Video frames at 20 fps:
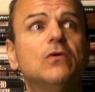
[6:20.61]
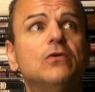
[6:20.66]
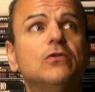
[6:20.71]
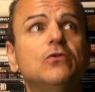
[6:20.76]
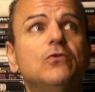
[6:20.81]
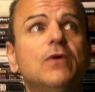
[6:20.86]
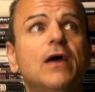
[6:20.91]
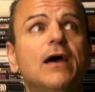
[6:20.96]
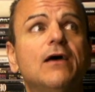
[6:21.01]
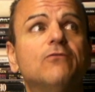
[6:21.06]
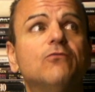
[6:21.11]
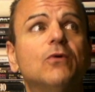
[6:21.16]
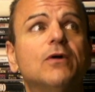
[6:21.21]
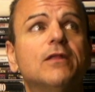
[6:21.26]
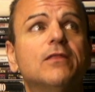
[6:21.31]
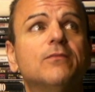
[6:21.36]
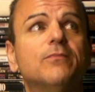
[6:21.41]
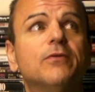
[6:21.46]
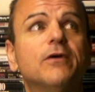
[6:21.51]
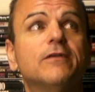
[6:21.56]
you have one
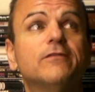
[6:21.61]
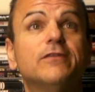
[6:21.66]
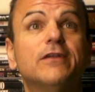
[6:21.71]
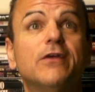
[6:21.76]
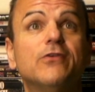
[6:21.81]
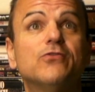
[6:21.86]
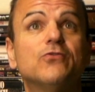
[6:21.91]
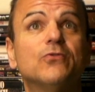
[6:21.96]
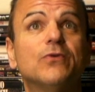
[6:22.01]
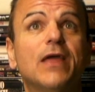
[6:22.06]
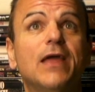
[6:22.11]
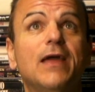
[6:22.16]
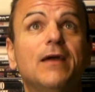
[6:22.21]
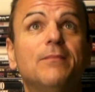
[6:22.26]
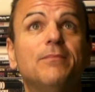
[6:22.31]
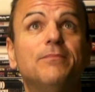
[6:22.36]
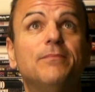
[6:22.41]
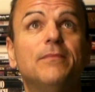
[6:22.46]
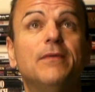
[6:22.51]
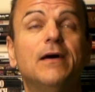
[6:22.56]
of the presidential
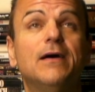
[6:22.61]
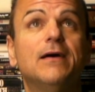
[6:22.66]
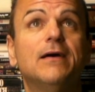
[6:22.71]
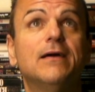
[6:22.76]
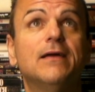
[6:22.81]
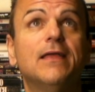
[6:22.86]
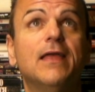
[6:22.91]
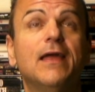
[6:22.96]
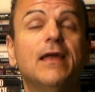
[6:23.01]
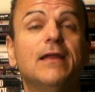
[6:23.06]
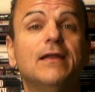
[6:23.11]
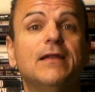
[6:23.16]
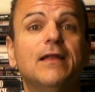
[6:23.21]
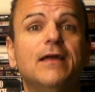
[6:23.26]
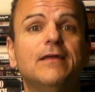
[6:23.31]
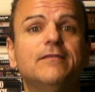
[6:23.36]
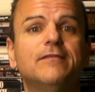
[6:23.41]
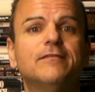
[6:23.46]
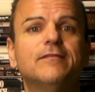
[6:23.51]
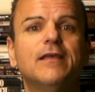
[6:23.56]

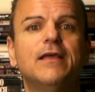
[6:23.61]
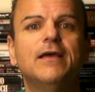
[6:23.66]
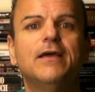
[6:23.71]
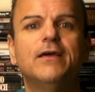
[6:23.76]
candidates